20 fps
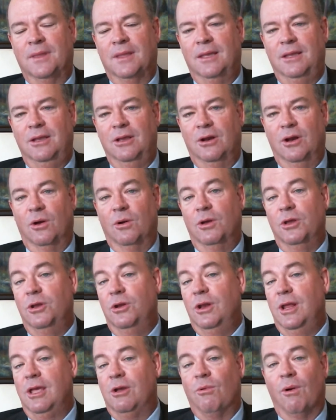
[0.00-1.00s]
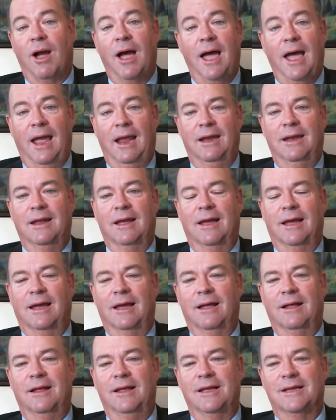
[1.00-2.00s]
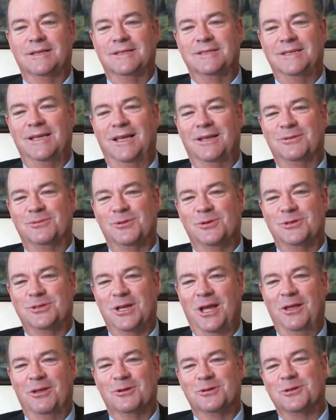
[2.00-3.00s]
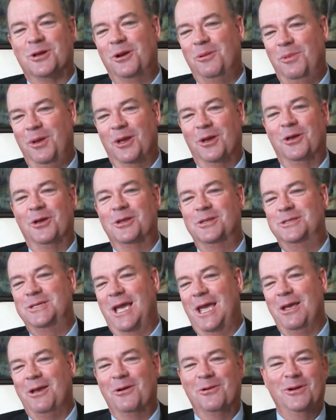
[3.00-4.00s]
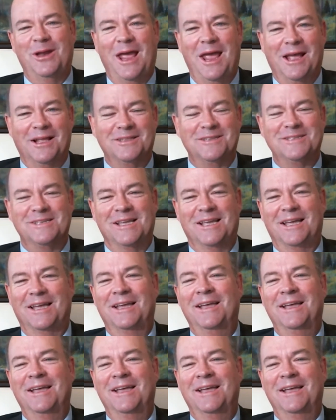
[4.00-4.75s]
unique ride. As we say, there's going to be a good tango dance